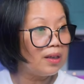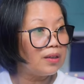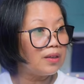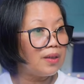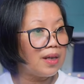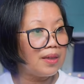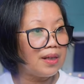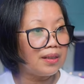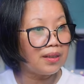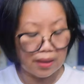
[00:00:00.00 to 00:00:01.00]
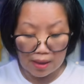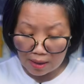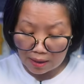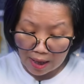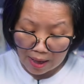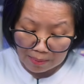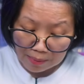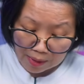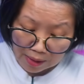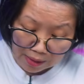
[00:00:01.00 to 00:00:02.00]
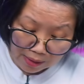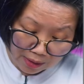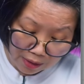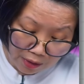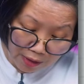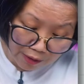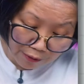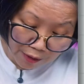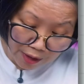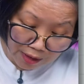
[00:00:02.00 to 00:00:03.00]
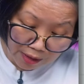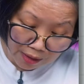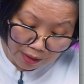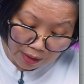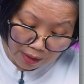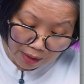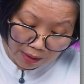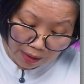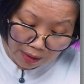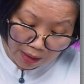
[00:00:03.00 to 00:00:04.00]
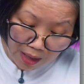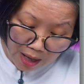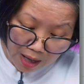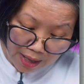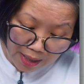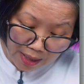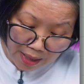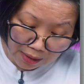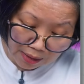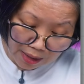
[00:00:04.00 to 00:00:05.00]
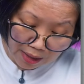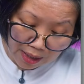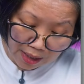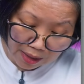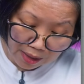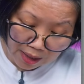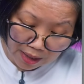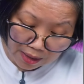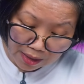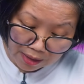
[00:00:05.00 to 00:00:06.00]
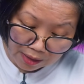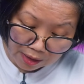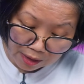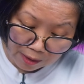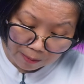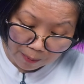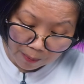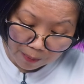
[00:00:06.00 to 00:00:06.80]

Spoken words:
So then there's the, you know, different lines and then thickness.